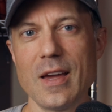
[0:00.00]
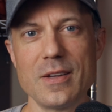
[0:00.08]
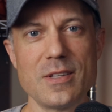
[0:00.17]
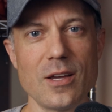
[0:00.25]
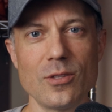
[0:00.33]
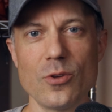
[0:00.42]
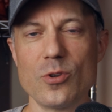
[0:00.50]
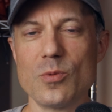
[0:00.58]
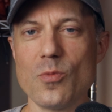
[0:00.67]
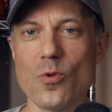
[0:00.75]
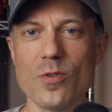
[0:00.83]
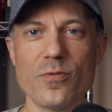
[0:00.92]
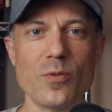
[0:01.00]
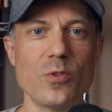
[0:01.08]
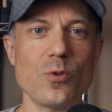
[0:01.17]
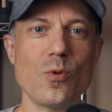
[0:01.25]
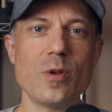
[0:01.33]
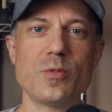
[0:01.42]
I downloaded more from
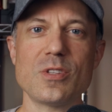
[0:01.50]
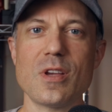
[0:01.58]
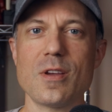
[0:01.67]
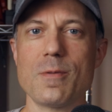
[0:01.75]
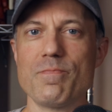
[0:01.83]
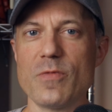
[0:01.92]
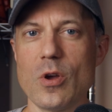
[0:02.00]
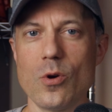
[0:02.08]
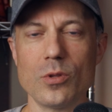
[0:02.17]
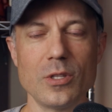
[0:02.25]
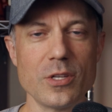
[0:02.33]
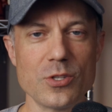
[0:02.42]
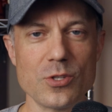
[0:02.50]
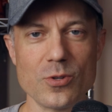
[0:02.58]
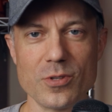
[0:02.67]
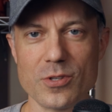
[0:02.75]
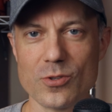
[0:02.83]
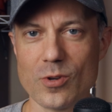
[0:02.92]
their website. All the links are in
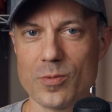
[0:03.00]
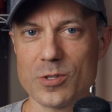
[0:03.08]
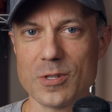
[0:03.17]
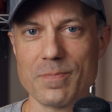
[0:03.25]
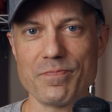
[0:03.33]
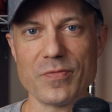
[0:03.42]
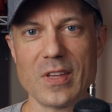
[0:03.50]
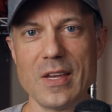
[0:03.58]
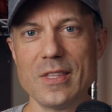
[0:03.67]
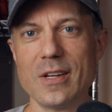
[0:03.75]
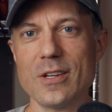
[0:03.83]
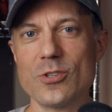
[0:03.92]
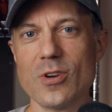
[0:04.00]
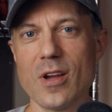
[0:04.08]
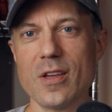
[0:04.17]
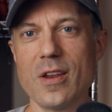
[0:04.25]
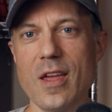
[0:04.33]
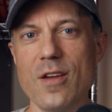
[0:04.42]
the description. And then I
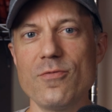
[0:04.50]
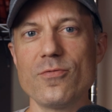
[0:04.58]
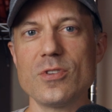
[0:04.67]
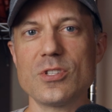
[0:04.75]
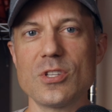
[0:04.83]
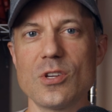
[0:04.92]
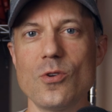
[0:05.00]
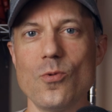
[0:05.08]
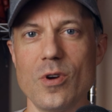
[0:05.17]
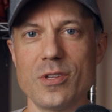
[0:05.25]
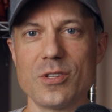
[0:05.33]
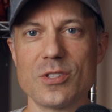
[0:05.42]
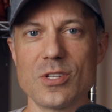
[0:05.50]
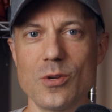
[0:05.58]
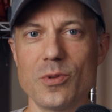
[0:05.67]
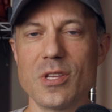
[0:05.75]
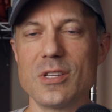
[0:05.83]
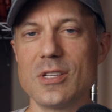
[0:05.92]
tried every single one to see
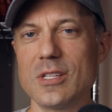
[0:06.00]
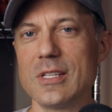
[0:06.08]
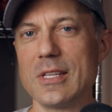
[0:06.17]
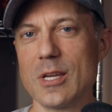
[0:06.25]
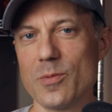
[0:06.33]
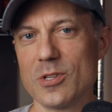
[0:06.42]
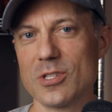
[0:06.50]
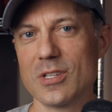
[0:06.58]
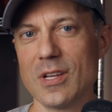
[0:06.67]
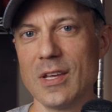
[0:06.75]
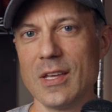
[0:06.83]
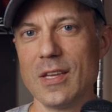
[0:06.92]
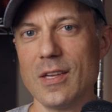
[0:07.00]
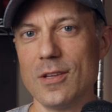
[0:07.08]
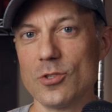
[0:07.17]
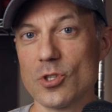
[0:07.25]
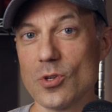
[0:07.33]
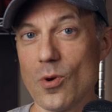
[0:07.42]
what they did to the image.
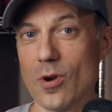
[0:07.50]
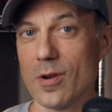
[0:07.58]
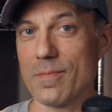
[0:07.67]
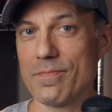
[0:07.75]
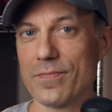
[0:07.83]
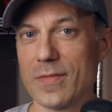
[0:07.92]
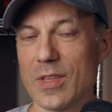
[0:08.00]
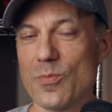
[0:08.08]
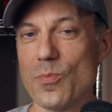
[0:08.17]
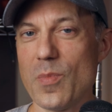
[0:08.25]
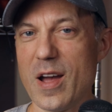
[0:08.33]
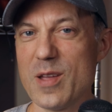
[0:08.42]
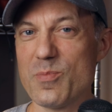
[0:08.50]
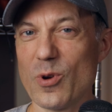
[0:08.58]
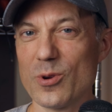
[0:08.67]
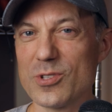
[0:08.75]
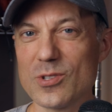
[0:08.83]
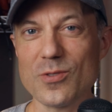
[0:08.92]
In short, my
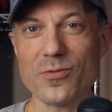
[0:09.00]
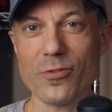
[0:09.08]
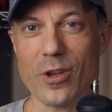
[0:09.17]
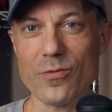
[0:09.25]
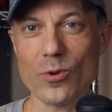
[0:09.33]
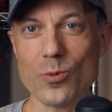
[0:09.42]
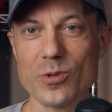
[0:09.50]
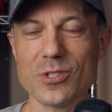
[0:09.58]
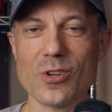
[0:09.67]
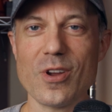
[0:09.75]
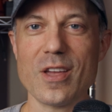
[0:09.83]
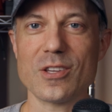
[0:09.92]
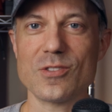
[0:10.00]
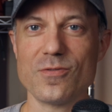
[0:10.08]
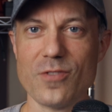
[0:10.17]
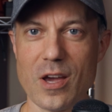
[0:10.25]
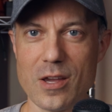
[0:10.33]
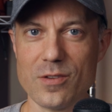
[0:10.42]
personal favorite was their
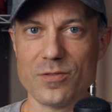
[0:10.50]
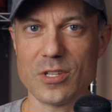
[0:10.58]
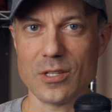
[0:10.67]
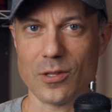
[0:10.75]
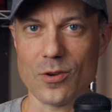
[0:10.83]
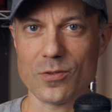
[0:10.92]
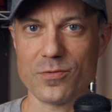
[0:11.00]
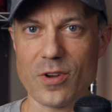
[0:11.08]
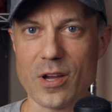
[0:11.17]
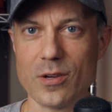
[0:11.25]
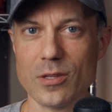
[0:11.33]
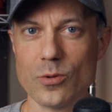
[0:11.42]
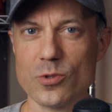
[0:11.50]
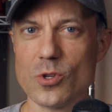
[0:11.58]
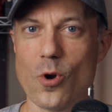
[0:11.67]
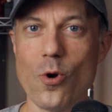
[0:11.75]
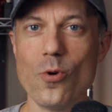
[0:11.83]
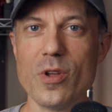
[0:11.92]
X5 D-Log file that was
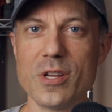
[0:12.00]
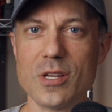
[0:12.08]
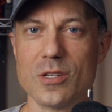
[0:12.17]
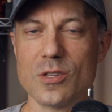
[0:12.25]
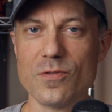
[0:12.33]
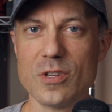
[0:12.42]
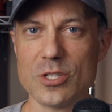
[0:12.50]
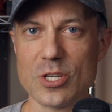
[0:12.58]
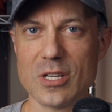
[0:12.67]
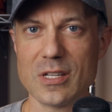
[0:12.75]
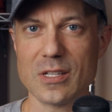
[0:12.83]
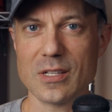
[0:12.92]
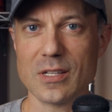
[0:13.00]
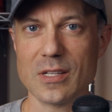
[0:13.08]
already in DaVinci.